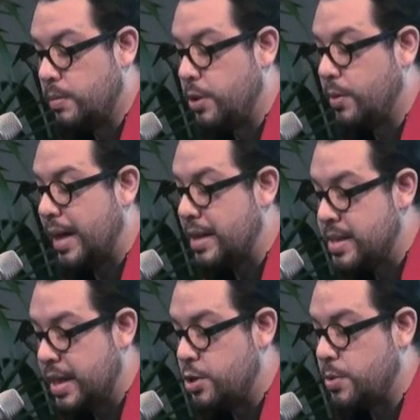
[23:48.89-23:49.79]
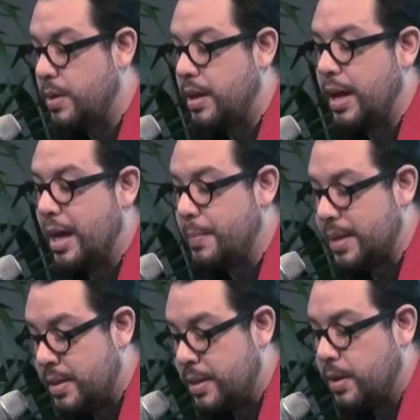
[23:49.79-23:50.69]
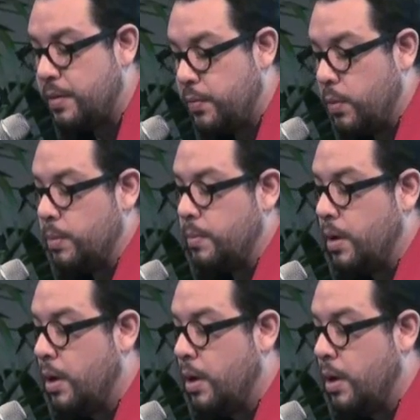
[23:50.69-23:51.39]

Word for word: the organizational and material form